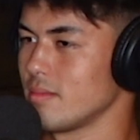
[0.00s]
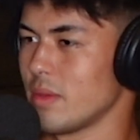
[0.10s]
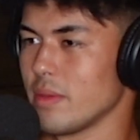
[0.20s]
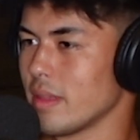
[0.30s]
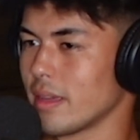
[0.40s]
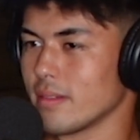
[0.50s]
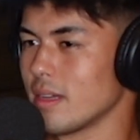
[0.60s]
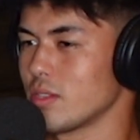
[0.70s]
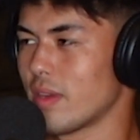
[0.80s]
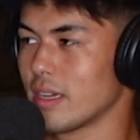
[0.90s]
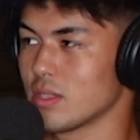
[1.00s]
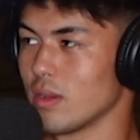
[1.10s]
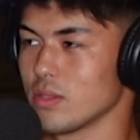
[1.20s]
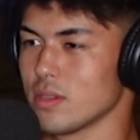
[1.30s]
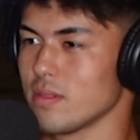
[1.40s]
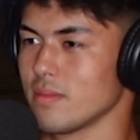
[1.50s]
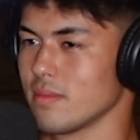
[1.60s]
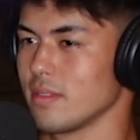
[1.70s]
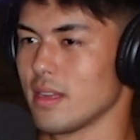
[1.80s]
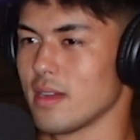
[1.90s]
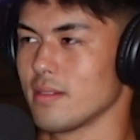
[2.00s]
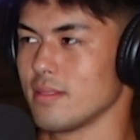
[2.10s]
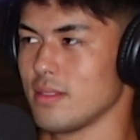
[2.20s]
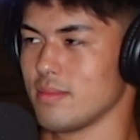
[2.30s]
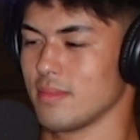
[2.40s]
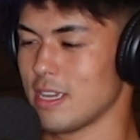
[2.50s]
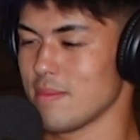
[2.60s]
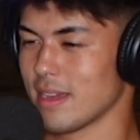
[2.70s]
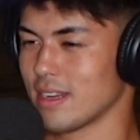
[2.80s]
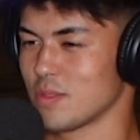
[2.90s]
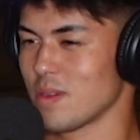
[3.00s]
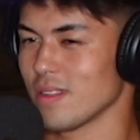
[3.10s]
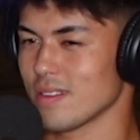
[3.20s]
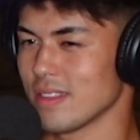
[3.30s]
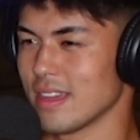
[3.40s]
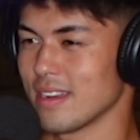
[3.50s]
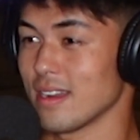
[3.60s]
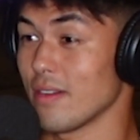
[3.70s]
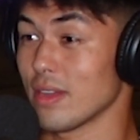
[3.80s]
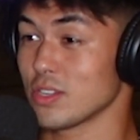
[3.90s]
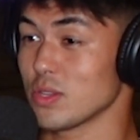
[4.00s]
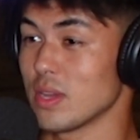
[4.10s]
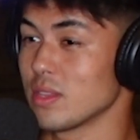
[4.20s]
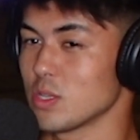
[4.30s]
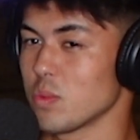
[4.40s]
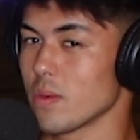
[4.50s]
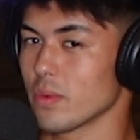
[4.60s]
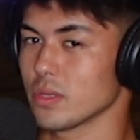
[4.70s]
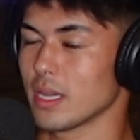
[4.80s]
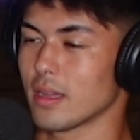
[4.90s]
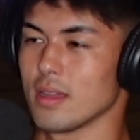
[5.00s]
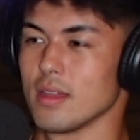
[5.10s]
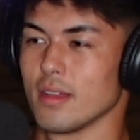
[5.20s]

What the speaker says: maybe like as the fight gets closer, you know, you keep making it smaller, and then eventually you hit this point where it's like